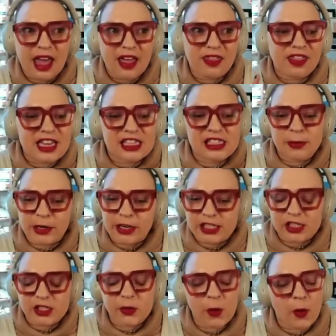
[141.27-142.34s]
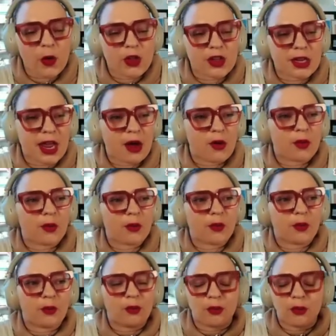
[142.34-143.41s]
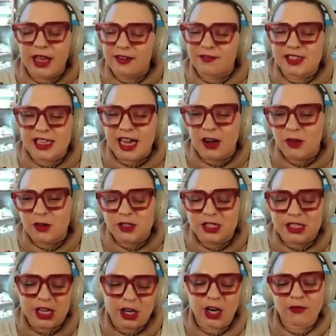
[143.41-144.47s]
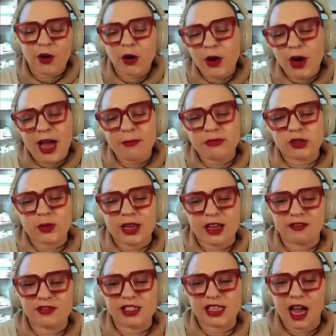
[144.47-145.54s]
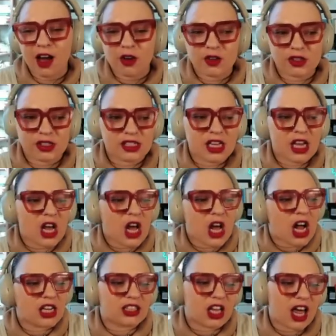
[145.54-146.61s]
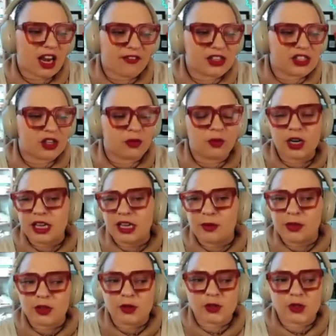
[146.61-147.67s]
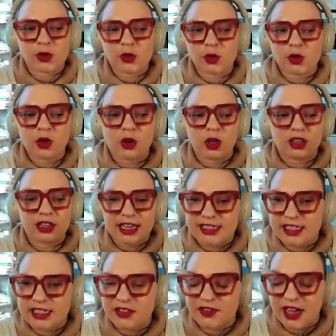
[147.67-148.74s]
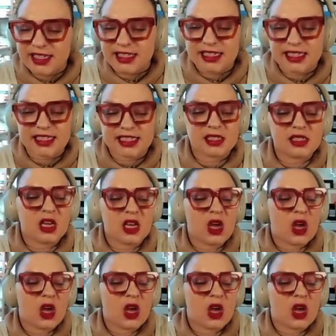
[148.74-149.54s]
the experience as a whole. Now, we have sounds in our phone apps, we have sounds. A lot of us are working with those Google or Alexa devices.